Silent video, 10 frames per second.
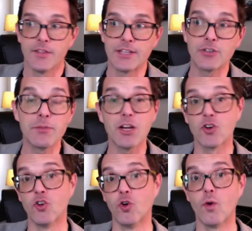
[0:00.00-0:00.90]
This would be
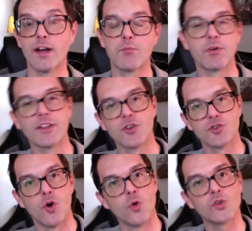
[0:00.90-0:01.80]
a cool way to bring
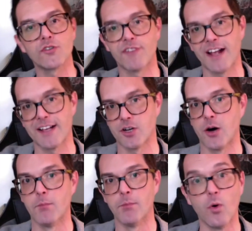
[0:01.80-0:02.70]
those older fans
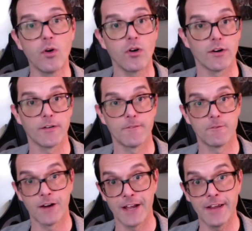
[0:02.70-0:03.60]
on board,
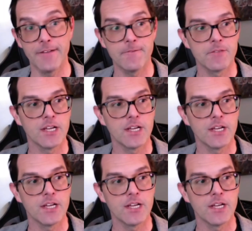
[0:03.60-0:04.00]
right?